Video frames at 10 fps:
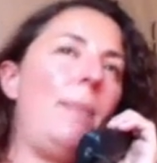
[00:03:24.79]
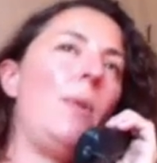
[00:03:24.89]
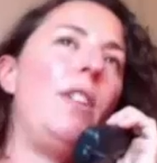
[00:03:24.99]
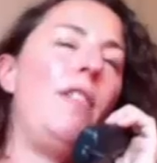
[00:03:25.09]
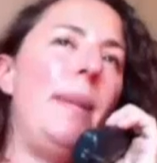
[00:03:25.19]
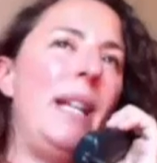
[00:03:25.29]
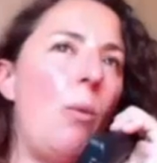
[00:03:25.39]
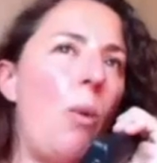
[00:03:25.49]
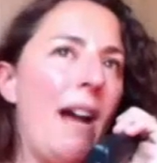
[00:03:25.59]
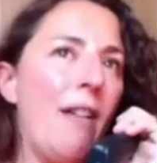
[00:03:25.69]
people would have been
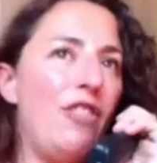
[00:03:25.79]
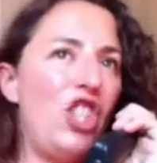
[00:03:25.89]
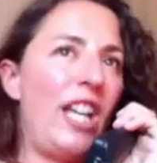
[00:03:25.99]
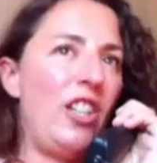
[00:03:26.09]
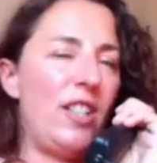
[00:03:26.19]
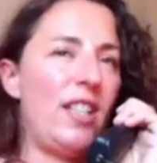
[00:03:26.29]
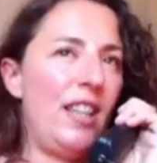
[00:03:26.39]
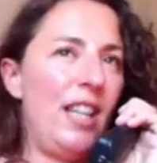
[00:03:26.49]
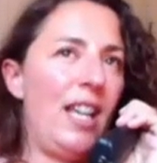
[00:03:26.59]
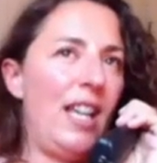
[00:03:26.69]
aware of changes in
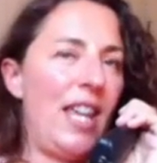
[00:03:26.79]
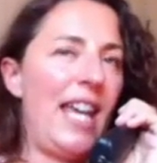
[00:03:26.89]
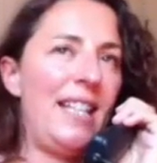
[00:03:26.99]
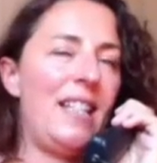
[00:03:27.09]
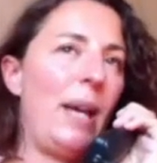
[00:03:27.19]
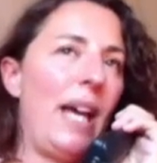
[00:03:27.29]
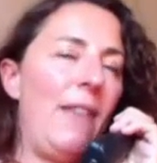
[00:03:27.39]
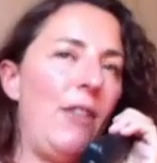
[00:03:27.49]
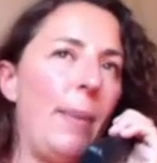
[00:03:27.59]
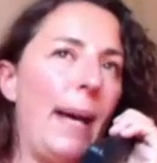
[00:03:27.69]
their eating
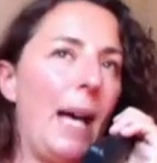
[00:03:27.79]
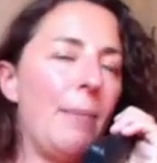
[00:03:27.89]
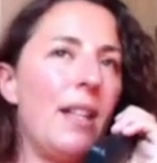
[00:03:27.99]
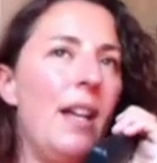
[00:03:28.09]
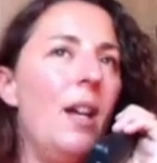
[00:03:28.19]
behavior, perhaps.